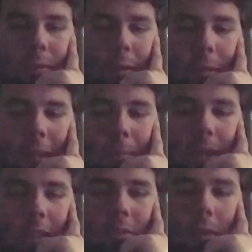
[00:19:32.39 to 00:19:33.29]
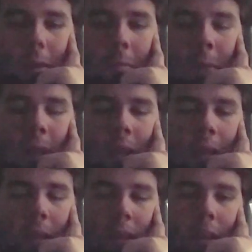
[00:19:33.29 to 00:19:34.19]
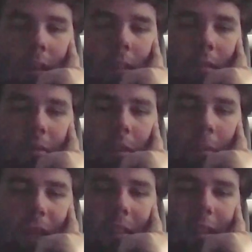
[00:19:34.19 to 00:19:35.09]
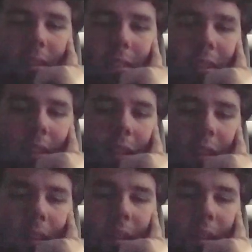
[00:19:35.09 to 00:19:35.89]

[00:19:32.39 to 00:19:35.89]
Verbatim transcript: for a big mainstream film like this, uh,